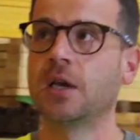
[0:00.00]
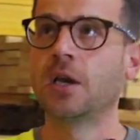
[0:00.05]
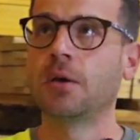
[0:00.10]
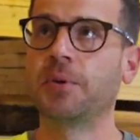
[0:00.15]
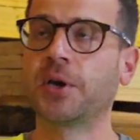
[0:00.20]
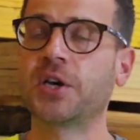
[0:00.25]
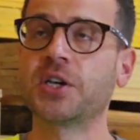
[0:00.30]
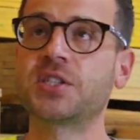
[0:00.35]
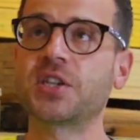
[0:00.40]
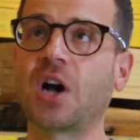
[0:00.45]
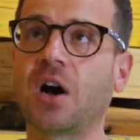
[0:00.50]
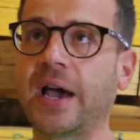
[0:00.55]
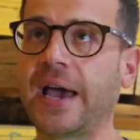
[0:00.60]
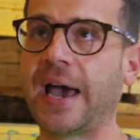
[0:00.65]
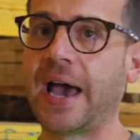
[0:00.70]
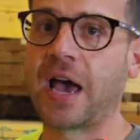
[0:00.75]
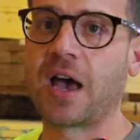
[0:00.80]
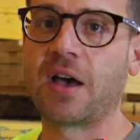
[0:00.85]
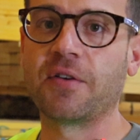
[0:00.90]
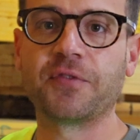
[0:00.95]
because I
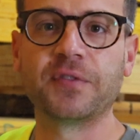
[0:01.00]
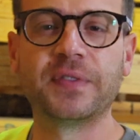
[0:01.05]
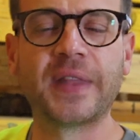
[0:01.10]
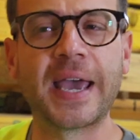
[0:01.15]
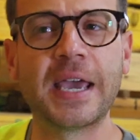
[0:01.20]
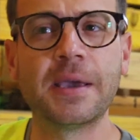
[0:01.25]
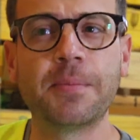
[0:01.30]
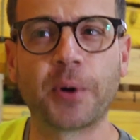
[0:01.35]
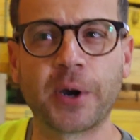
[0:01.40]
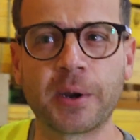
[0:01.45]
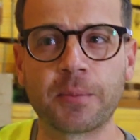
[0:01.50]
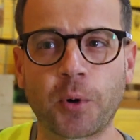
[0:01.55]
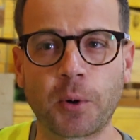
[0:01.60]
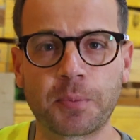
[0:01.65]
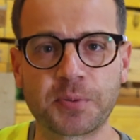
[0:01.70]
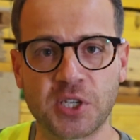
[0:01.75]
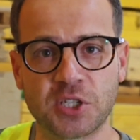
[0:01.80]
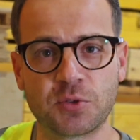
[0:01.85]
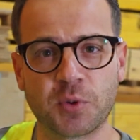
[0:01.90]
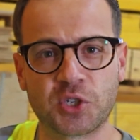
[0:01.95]
have neighbouring
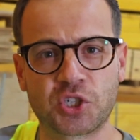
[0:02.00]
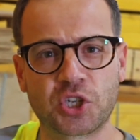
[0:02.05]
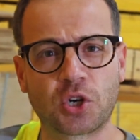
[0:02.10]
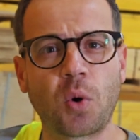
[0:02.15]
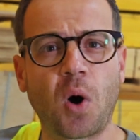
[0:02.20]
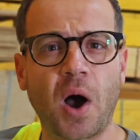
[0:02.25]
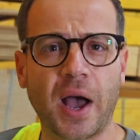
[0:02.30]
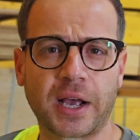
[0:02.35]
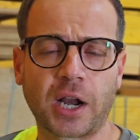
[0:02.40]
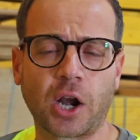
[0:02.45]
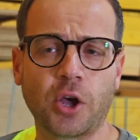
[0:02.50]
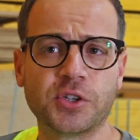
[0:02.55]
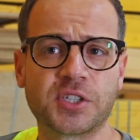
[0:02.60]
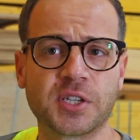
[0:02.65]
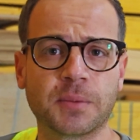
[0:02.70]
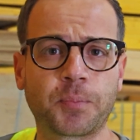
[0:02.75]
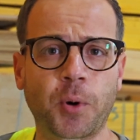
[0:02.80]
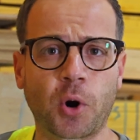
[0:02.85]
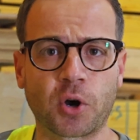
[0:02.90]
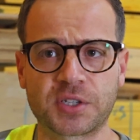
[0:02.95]
properties which are quite close in
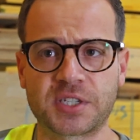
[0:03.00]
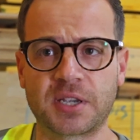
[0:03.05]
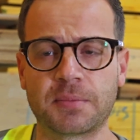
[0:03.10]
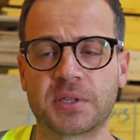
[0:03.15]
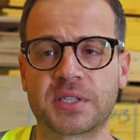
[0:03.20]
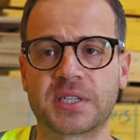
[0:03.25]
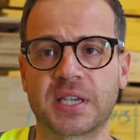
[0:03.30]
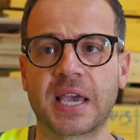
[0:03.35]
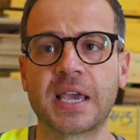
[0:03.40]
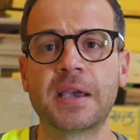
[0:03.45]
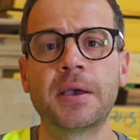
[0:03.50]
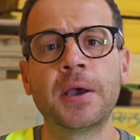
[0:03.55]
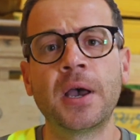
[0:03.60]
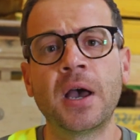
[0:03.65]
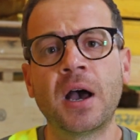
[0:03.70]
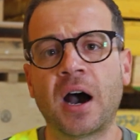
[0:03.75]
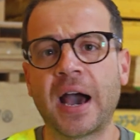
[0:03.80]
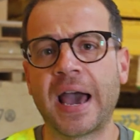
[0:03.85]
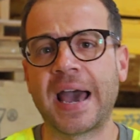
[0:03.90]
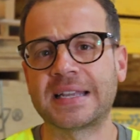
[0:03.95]
proximity,
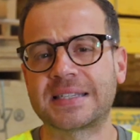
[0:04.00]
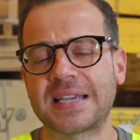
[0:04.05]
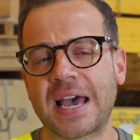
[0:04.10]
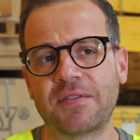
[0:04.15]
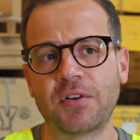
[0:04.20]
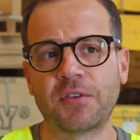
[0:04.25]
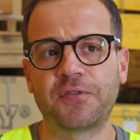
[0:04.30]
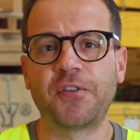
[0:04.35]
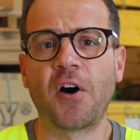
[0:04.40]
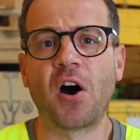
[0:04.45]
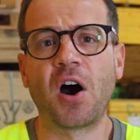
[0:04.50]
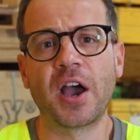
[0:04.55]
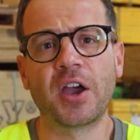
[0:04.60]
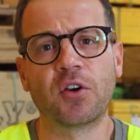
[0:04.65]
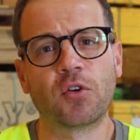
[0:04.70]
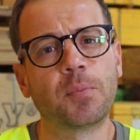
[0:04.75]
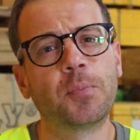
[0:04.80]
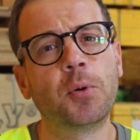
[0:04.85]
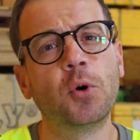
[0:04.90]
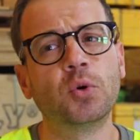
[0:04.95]
I had to have a fire
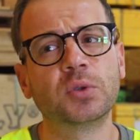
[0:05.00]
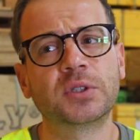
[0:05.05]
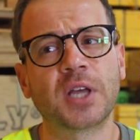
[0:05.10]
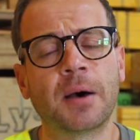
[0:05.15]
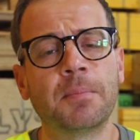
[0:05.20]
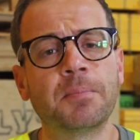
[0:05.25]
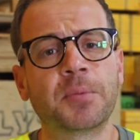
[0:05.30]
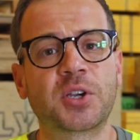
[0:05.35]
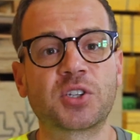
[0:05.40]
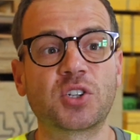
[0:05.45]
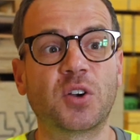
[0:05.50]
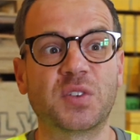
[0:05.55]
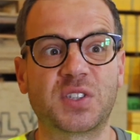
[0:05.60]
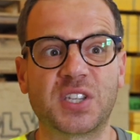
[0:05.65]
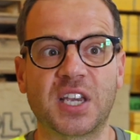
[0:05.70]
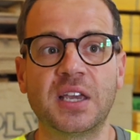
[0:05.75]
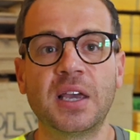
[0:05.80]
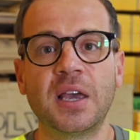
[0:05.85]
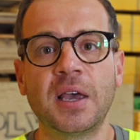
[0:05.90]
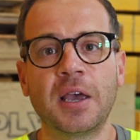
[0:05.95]
report done, because obviously
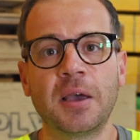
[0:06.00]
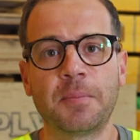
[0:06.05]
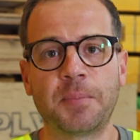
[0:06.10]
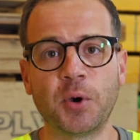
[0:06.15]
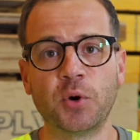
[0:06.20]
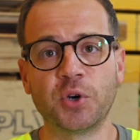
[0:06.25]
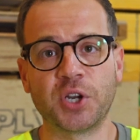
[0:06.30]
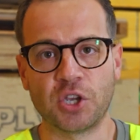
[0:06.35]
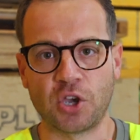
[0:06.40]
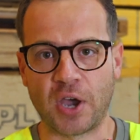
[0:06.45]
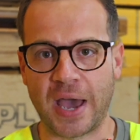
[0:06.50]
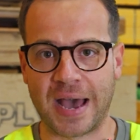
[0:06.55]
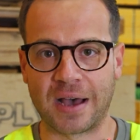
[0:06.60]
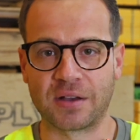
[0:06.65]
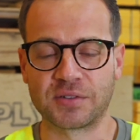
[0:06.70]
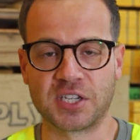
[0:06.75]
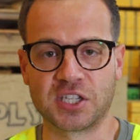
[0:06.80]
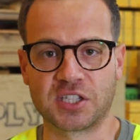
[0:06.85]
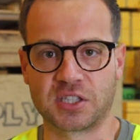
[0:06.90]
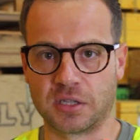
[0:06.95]
building your
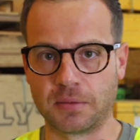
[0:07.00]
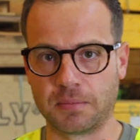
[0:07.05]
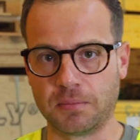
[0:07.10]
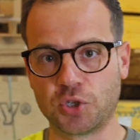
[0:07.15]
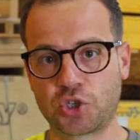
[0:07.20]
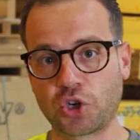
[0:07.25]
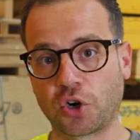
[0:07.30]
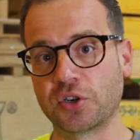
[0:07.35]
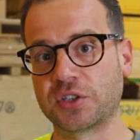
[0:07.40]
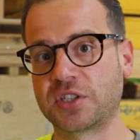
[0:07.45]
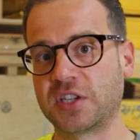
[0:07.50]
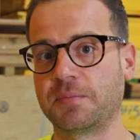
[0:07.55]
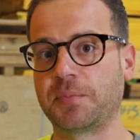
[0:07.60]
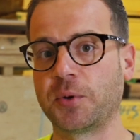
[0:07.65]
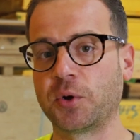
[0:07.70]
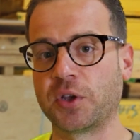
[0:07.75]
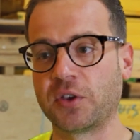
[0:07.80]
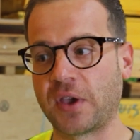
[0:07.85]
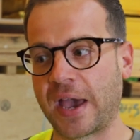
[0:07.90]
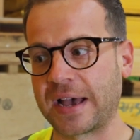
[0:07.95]
houses, majority of
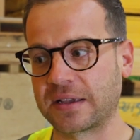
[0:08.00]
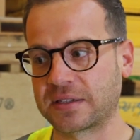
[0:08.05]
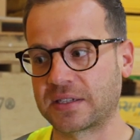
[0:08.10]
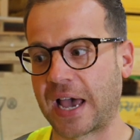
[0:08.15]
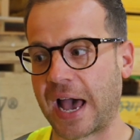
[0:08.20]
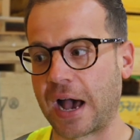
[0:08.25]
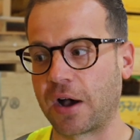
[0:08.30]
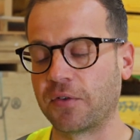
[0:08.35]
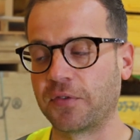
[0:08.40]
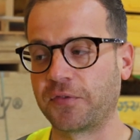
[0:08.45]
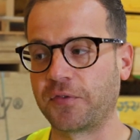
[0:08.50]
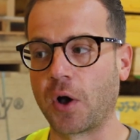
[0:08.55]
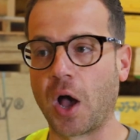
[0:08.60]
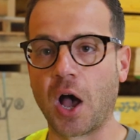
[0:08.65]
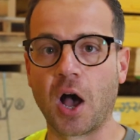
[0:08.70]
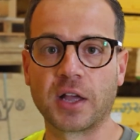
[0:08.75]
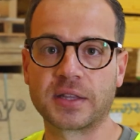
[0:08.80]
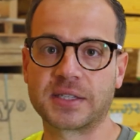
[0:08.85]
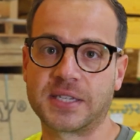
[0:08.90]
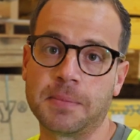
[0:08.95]
building your houses out
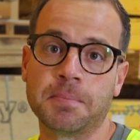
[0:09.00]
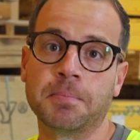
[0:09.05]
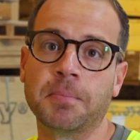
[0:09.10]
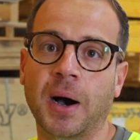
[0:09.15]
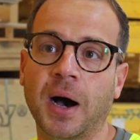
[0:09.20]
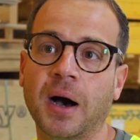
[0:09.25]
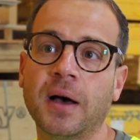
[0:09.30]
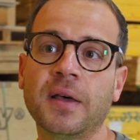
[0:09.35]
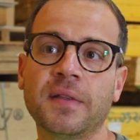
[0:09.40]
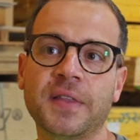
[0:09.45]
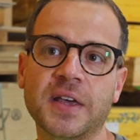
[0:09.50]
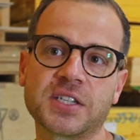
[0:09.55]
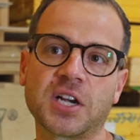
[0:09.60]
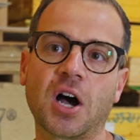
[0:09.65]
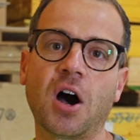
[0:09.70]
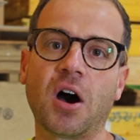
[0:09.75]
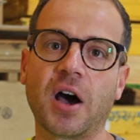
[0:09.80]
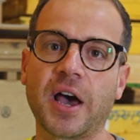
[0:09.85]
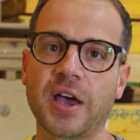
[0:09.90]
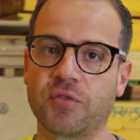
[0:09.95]
of timber, there's a
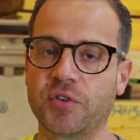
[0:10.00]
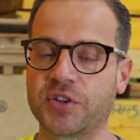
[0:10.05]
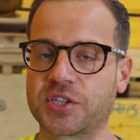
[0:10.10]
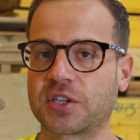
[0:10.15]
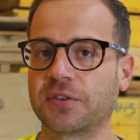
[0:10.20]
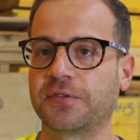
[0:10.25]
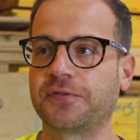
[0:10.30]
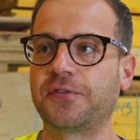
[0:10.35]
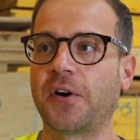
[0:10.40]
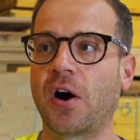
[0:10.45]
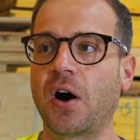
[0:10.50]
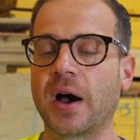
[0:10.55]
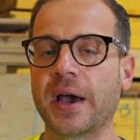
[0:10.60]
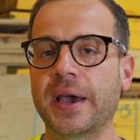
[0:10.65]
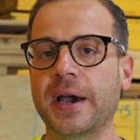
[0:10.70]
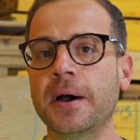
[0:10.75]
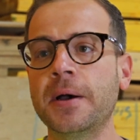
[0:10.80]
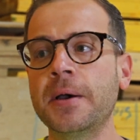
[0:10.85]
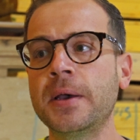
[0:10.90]
higher risk of fire,